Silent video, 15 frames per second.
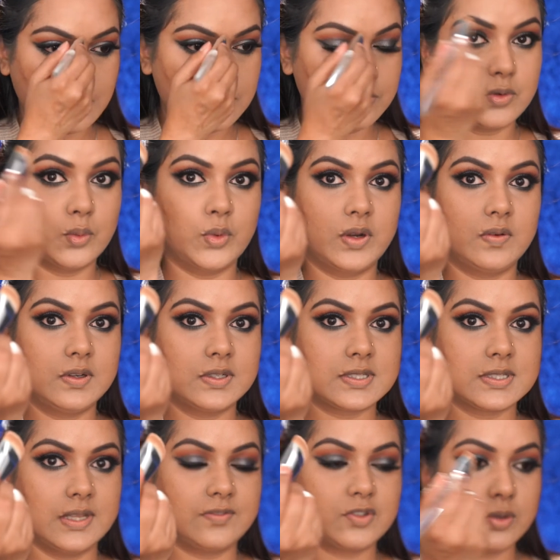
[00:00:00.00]
So whatever
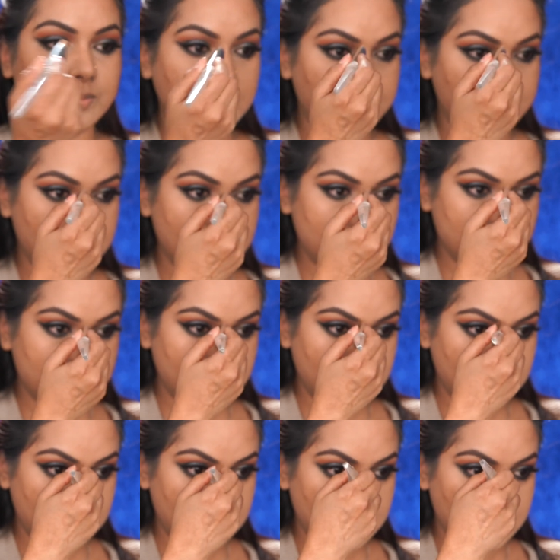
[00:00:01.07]
is left on my brush,
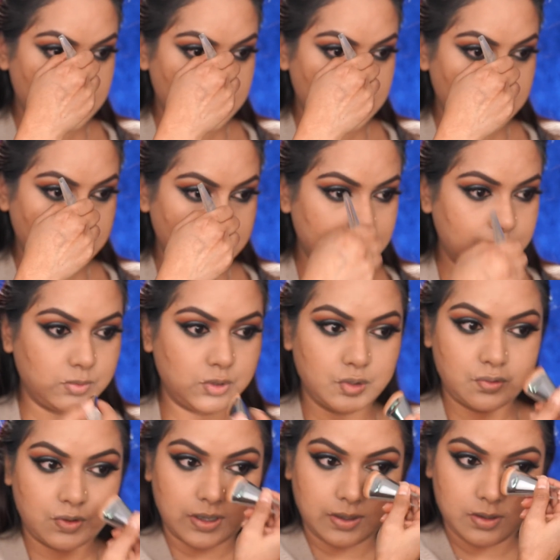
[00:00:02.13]
I'm going
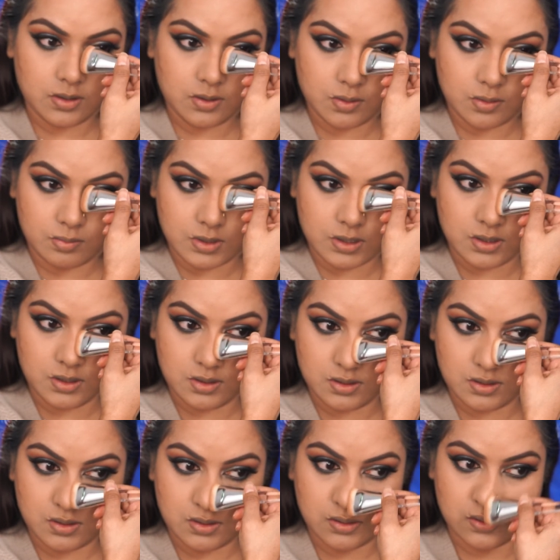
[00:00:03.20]
to drag it on my
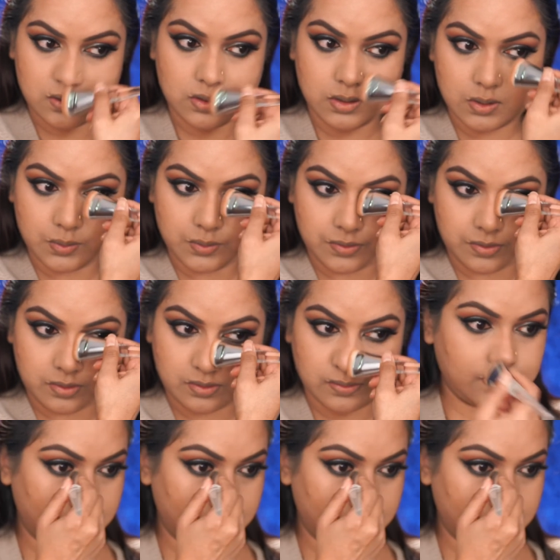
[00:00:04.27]
nose.